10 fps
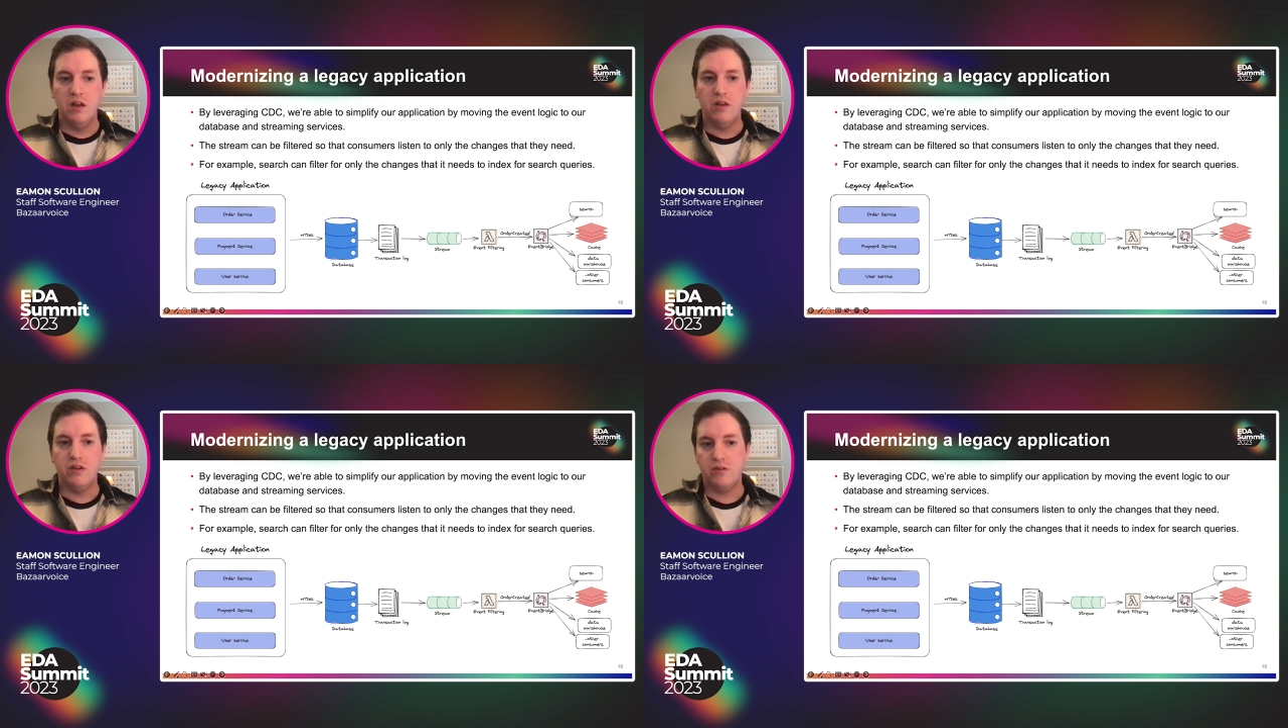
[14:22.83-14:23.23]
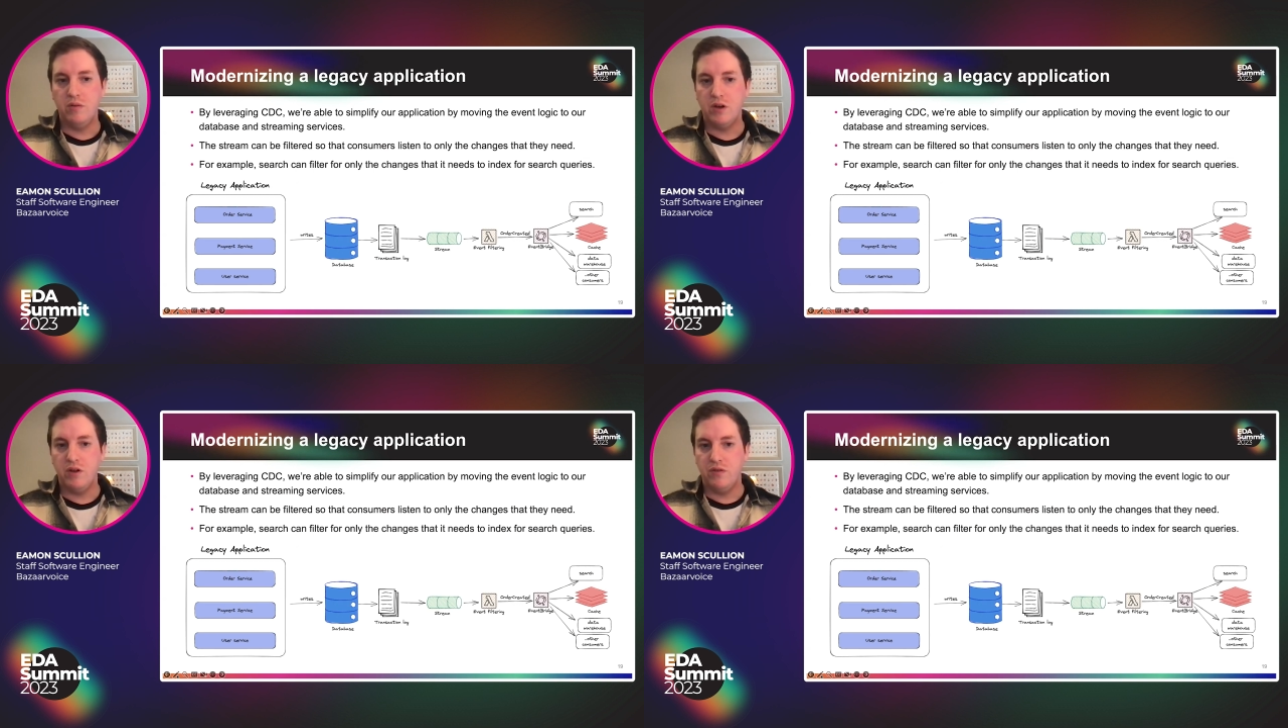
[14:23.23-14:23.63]
The
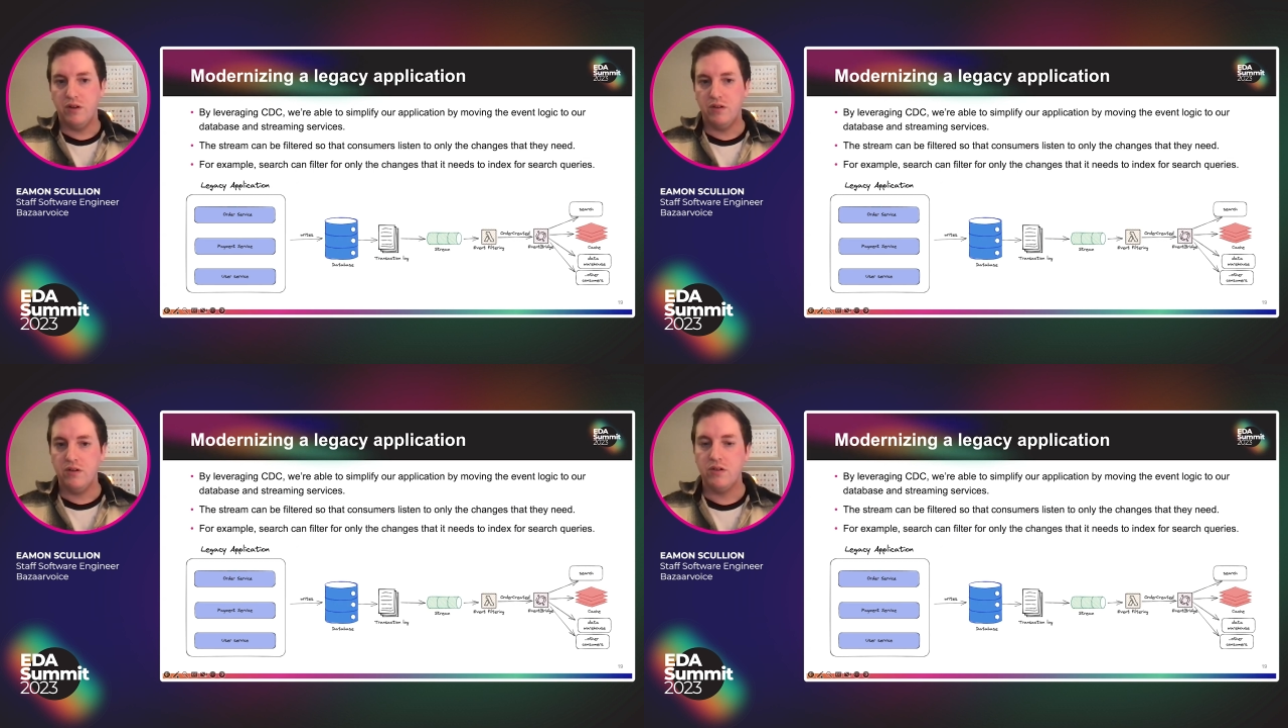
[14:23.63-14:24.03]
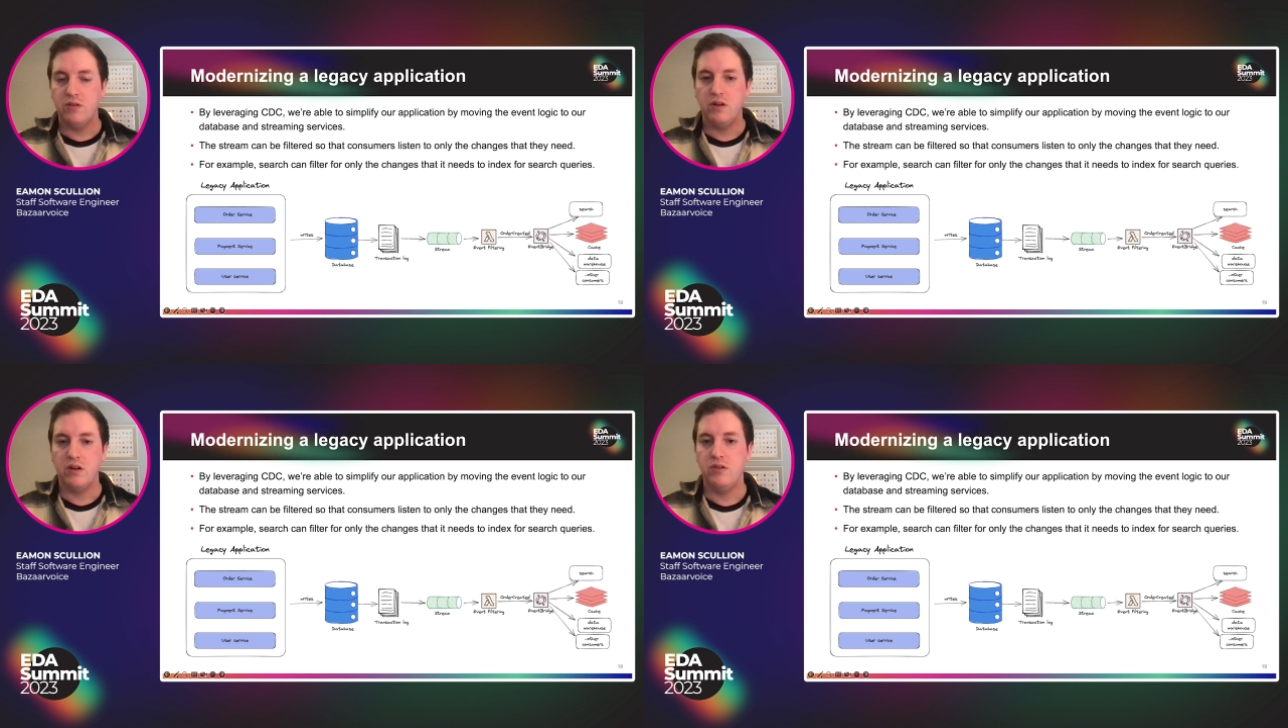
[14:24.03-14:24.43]
stream can be filtered so
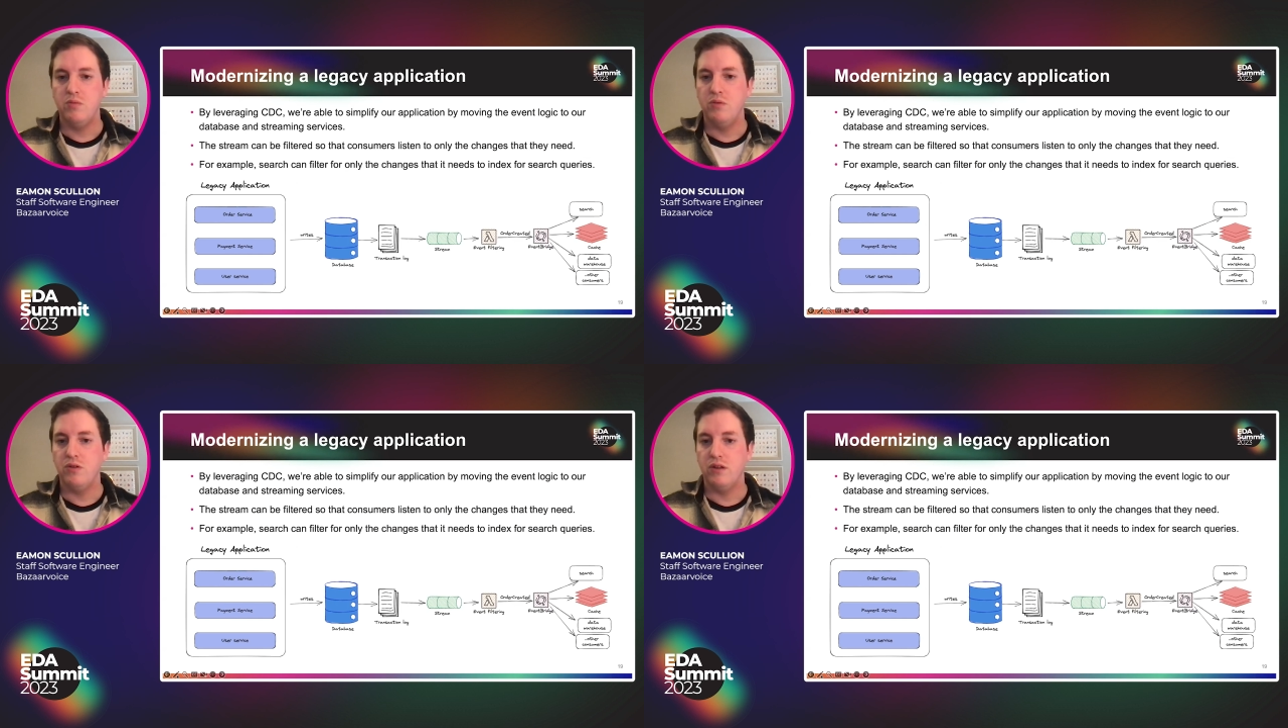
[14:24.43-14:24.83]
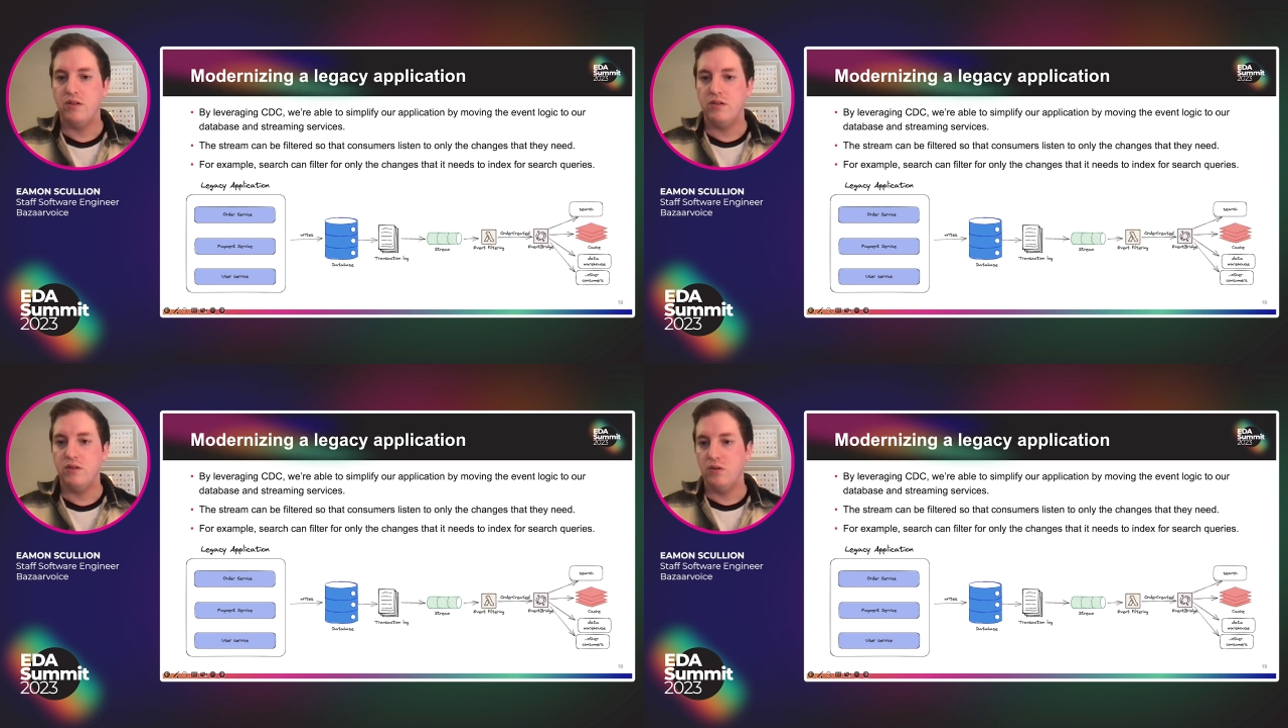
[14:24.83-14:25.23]
that consumers
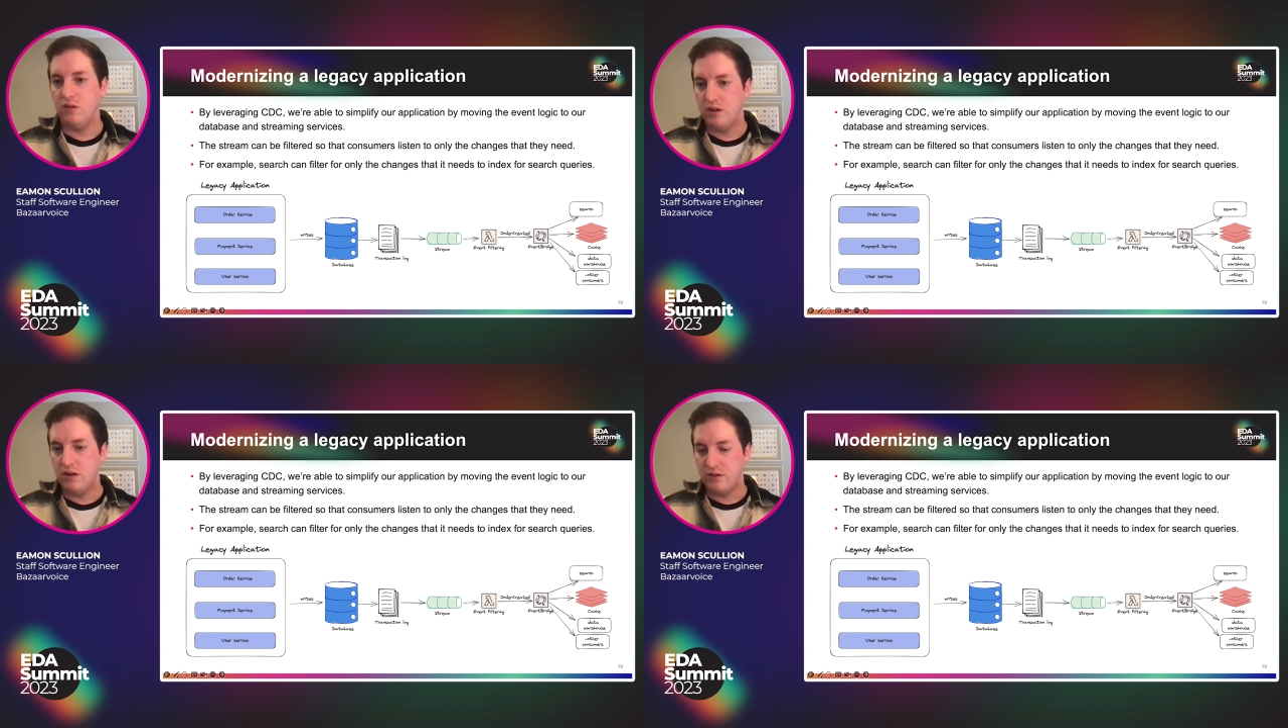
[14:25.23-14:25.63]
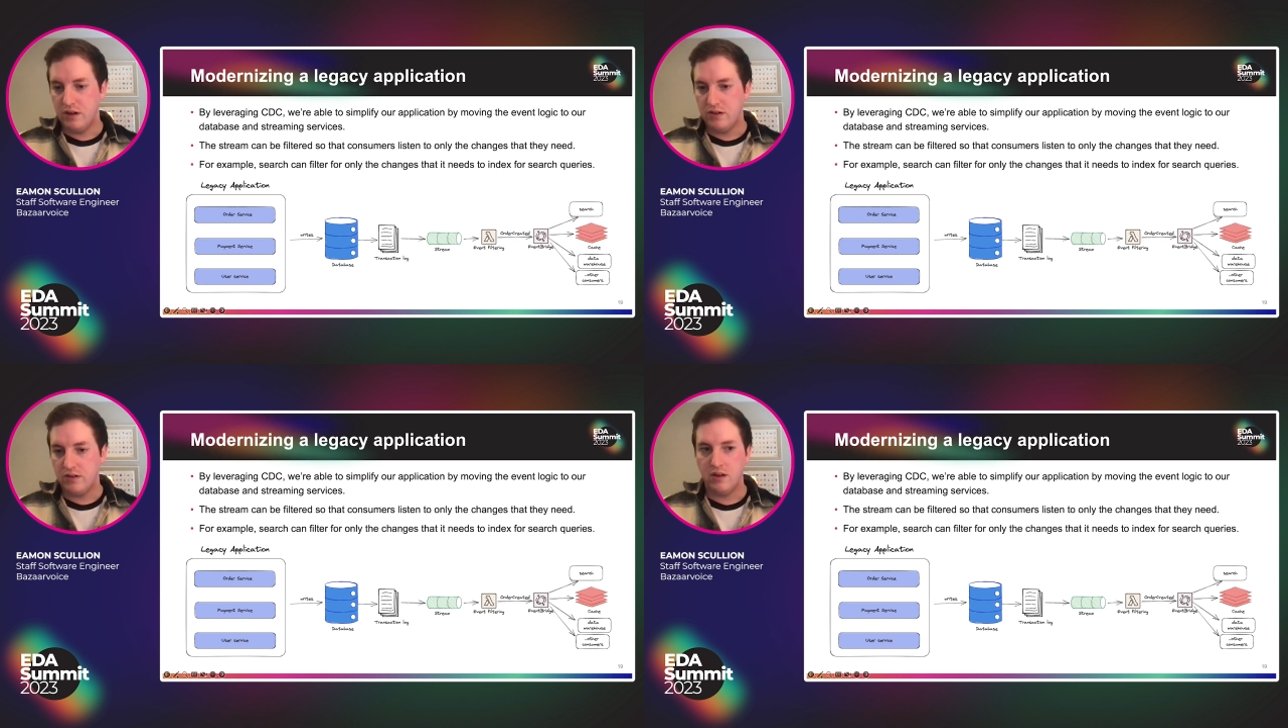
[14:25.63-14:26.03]
listen to only the
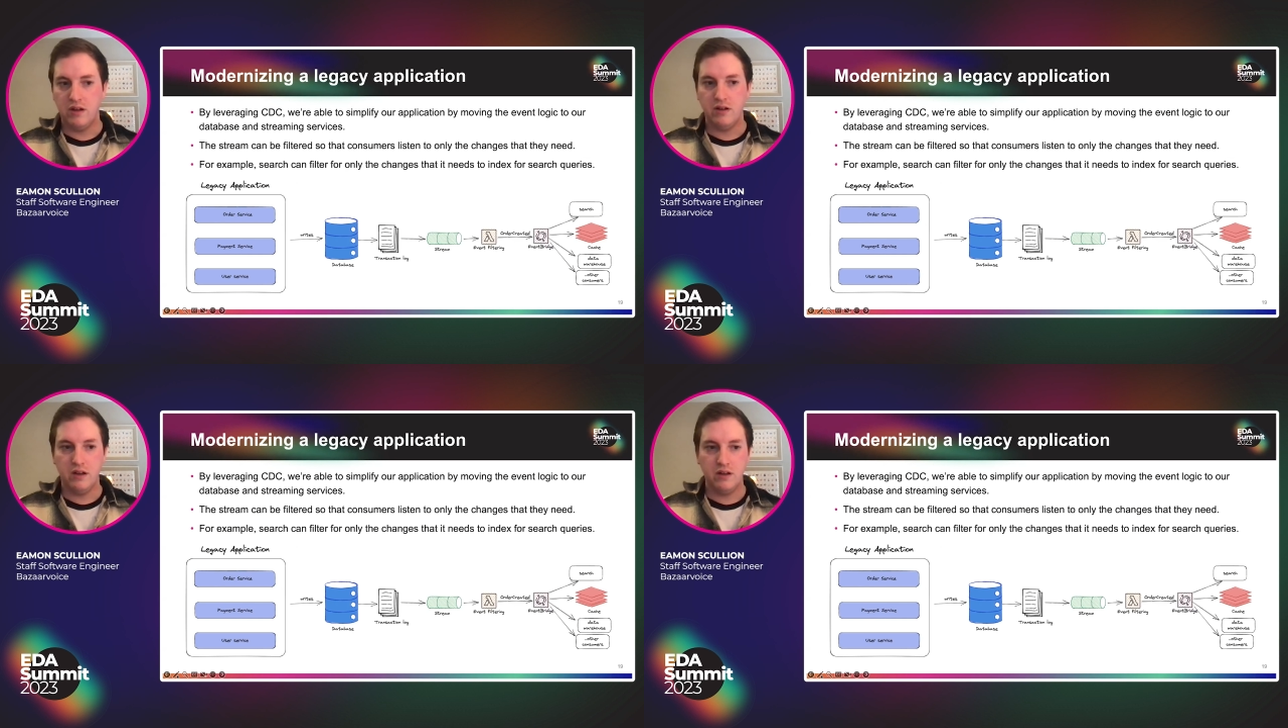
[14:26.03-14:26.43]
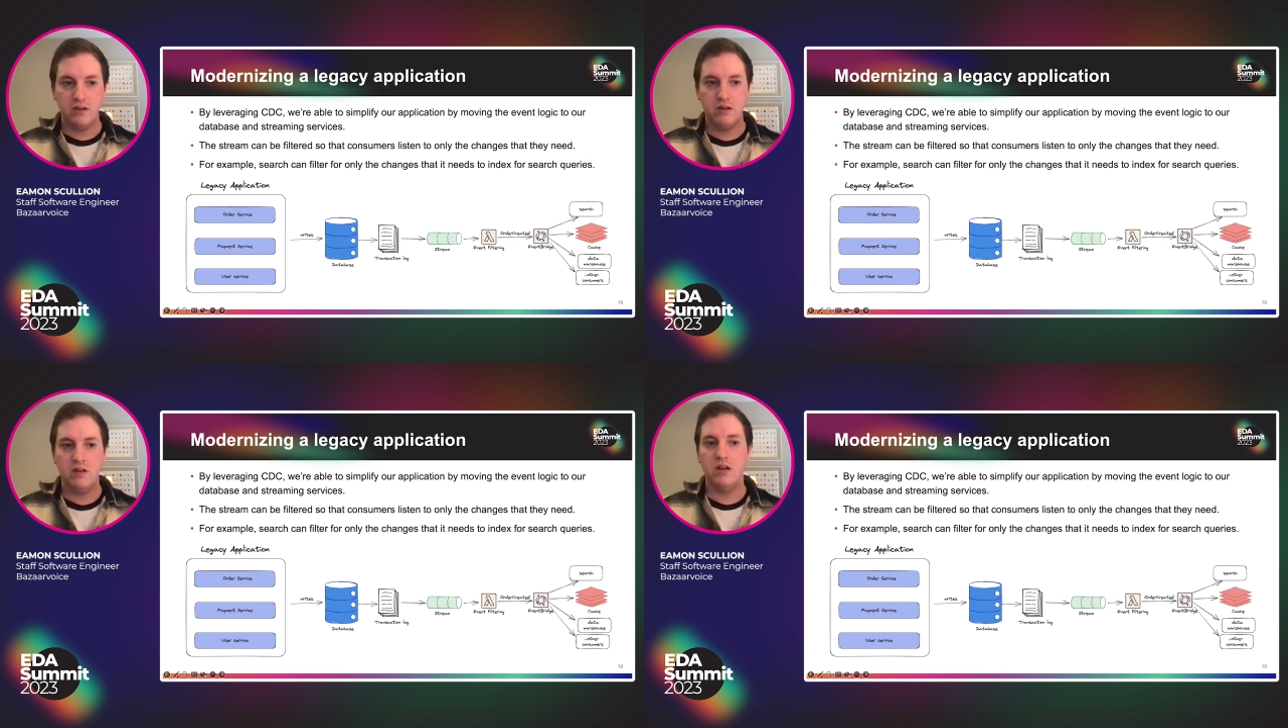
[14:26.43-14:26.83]
changes that they need.